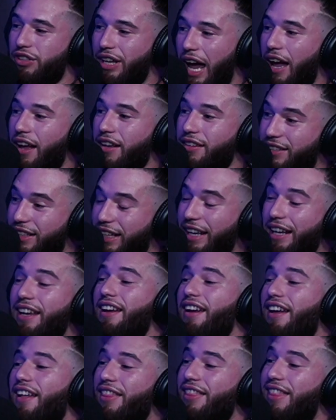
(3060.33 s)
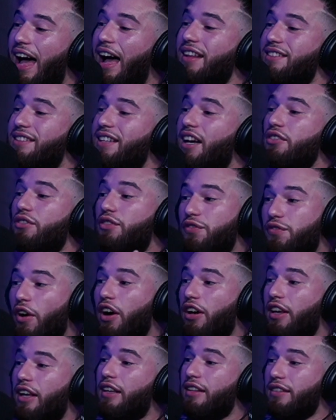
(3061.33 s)
Yeah, see? That sounds
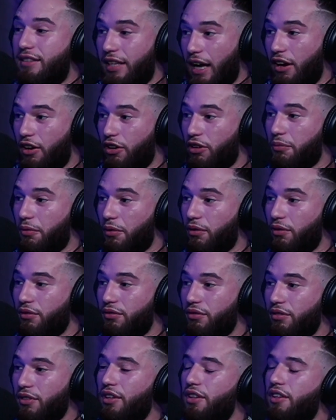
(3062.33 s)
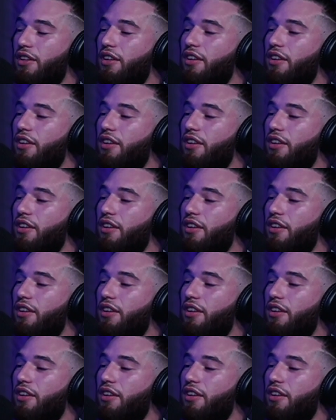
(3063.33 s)
fucking terrible.